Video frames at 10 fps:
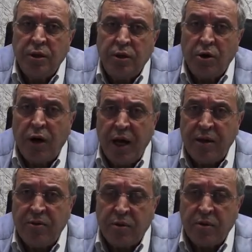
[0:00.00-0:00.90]
your
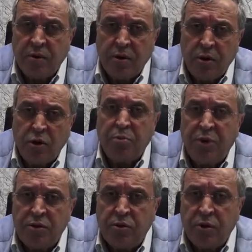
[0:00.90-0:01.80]
hand, your
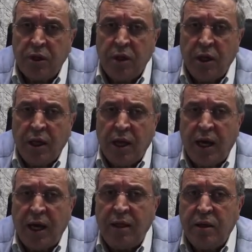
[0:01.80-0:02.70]
bisturi.
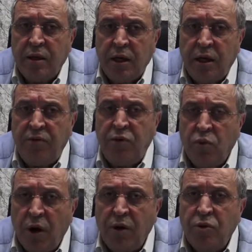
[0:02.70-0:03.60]
And if you
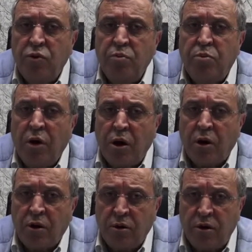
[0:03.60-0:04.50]
want to
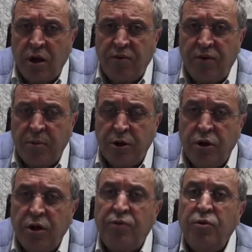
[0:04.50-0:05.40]
block the
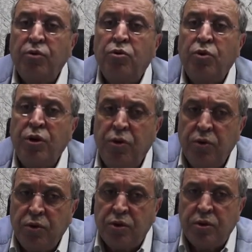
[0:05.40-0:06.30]
inflammation, if you want to
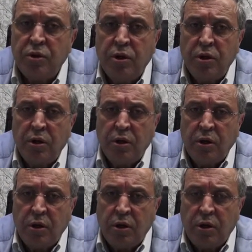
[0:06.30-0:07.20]
reduce,
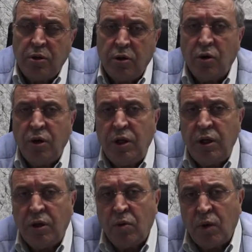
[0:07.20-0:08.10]
the
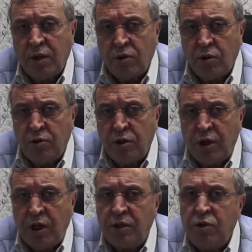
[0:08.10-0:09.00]
only one
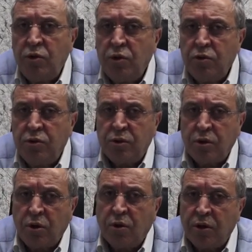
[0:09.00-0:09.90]
solution is to use
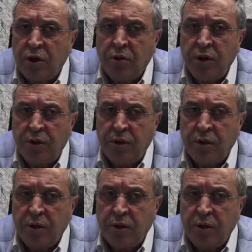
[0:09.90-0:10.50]
corticoid,